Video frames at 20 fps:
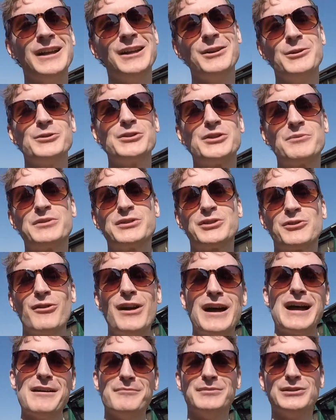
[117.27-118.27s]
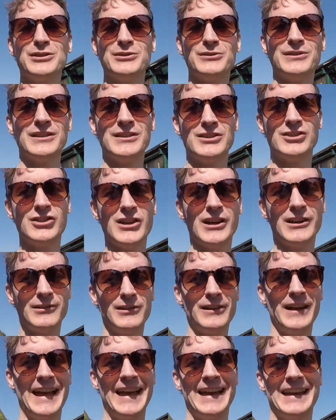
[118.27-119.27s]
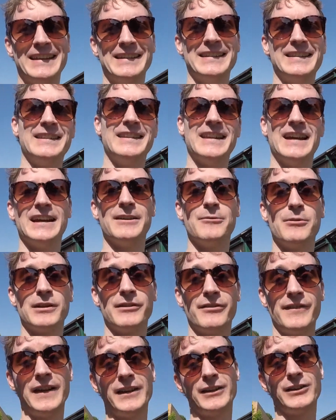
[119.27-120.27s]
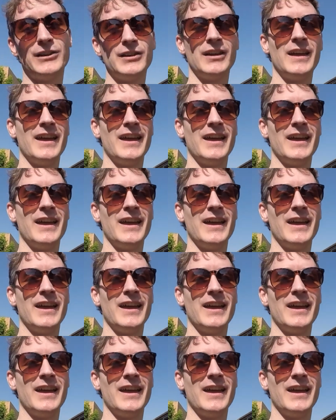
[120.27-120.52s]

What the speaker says: who subscribe to this channel, and I want to thank